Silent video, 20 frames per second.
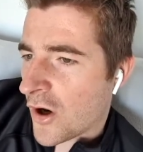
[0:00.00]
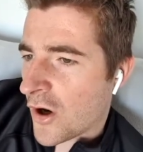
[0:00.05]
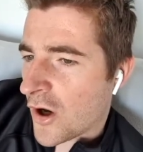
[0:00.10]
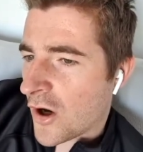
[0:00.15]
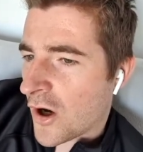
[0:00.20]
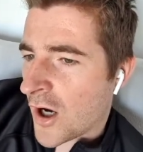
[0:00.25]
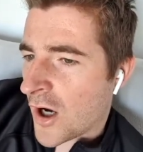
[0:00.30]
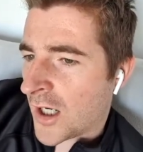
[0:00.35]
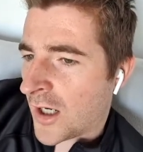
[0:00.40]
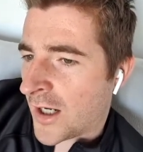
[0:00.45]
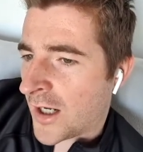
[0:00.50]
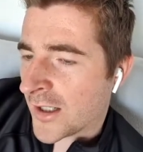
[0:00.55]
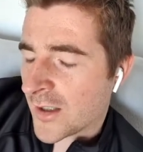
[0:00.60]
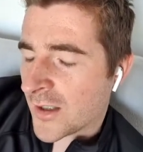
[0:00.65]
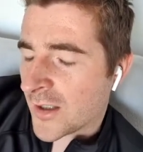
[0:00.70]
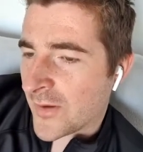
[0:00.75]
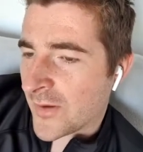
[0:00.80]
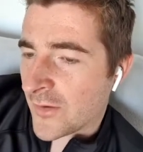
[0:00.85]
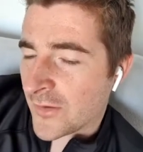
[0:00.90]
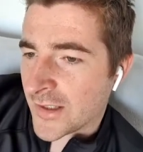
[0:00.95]
I like
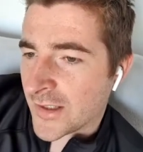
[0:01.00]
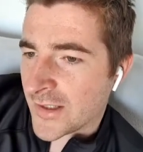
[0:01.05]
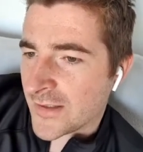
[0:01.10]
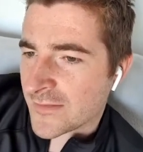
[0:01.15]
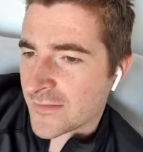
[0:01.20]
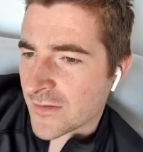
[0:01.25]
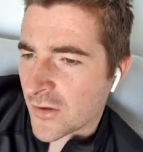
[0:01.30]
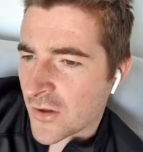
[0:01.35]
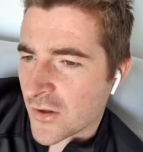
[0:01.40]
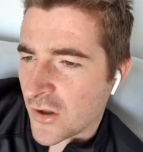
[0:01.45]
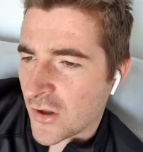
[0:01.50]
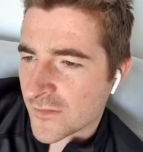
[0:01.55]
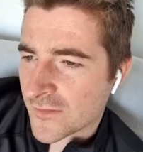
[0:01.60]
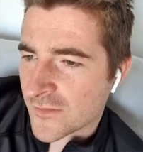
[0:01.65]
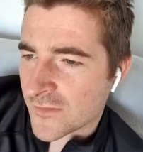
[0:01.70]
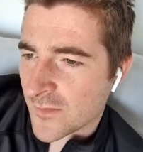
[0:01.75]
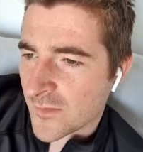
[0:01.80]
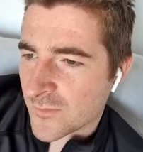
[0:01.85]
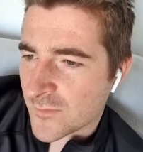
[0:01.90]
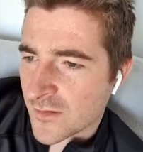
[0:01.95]
about it is the
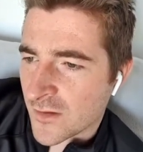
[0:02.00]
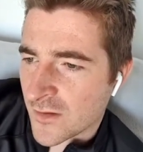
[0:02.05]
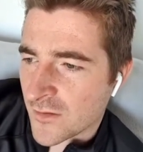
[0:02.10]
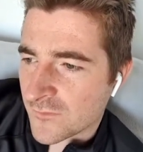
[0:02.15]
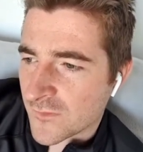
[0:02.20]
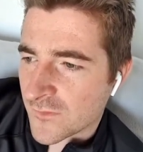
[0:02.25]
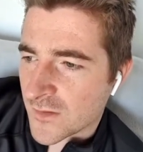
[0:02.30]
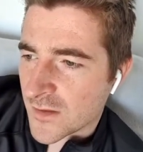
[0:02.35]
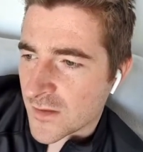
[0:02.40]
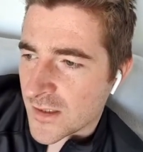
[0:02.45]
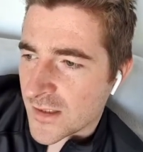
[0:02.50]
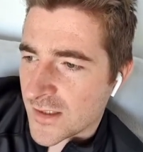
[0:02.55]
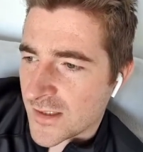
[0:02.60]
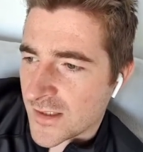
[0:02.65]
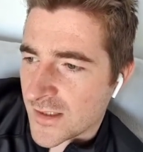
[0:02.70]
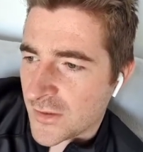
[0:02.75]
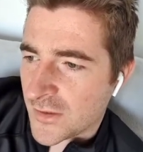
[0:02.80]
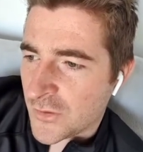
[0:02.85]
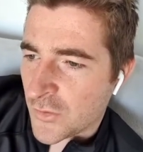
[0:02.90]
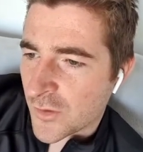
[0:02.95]
concept of
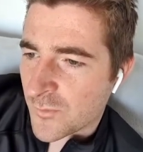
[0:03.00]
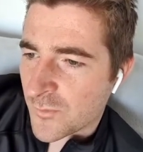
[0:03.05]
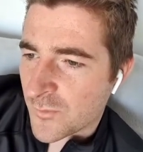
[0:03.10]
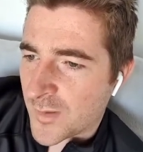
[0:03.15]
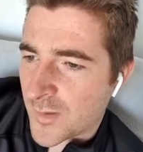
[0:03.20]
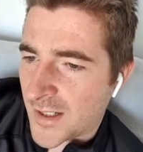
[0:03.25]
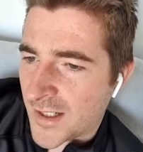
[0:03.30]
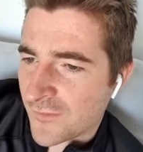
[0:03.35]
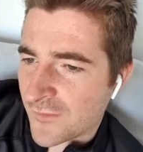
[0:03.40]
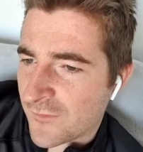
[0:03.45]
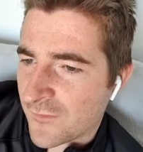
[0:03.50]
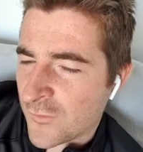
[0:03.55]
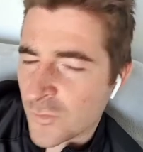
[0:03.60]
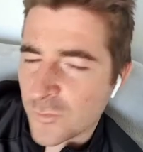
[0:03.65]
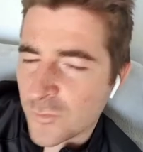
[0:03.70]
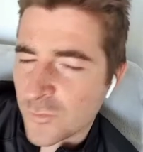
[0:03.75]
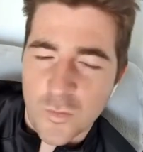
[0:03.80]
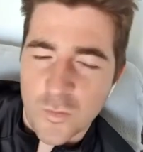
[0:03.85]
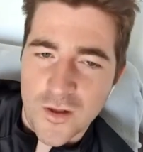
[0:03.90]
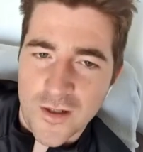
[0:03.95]
you can play
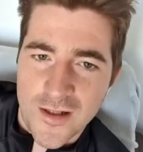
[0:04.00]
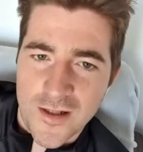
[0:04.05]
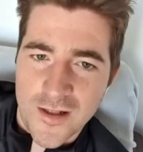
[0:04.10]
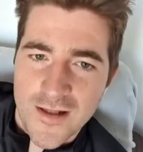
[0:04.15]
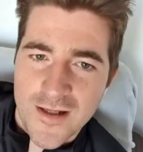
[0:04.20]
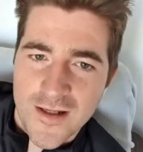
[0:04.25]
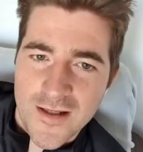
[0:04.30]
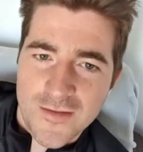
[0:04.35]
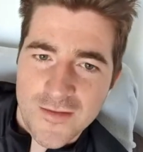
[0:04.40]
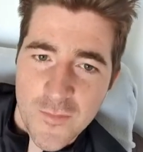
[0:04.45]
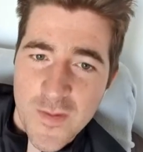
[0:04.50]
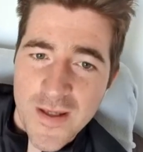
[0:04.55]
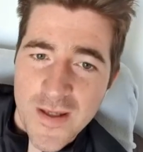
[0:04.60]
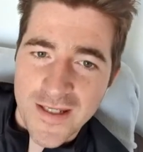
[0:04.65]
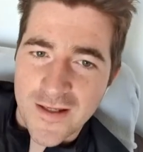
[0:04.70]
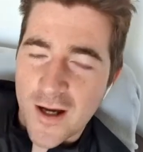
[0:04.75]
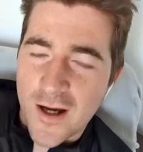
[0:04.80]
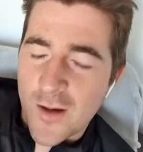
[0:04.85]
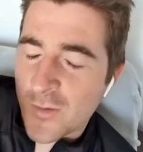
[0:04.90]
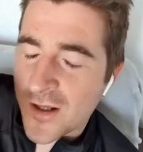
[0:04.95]
football on it. To
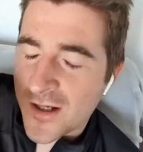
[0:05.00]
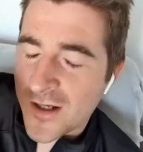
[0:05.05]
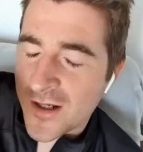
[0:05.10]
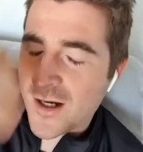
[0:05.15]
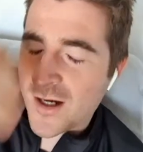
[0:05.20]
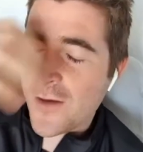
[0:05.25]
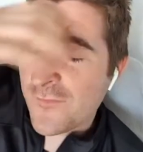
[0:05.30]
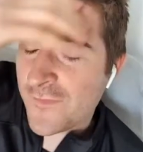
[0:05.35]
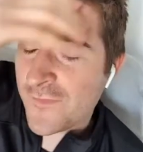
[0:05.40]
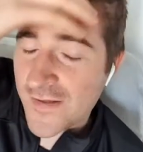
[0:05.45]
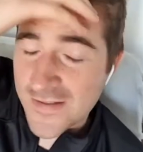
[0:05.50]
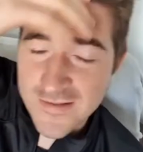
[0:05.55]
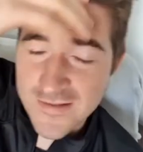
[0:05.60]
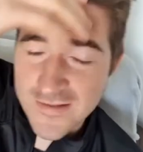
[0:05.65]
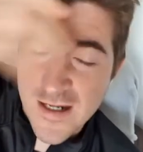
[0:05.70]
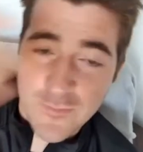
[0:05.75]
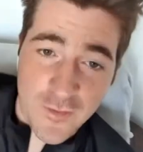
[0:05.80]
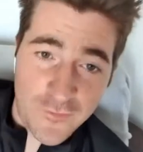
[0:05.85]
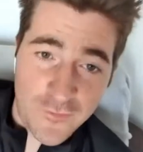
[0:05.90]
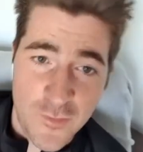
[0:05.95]
me, I'm
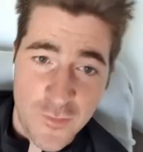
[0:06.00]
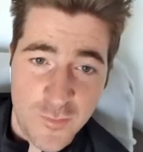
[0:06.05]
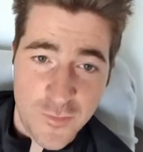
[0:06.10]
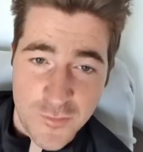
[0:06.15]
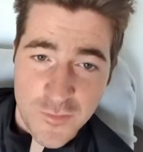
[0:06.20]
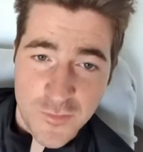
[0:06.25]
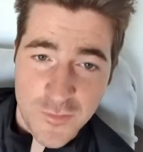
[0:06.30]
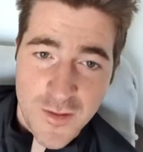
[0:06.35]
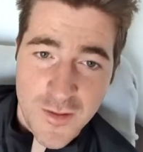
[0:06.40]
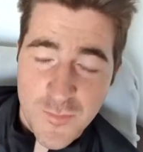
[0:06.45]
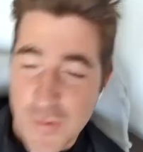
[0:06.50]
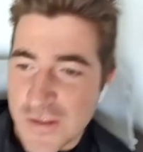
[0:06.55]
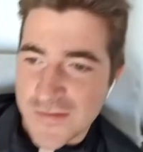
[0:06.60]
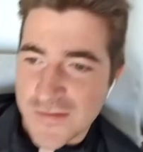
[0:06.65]
fascinated by football because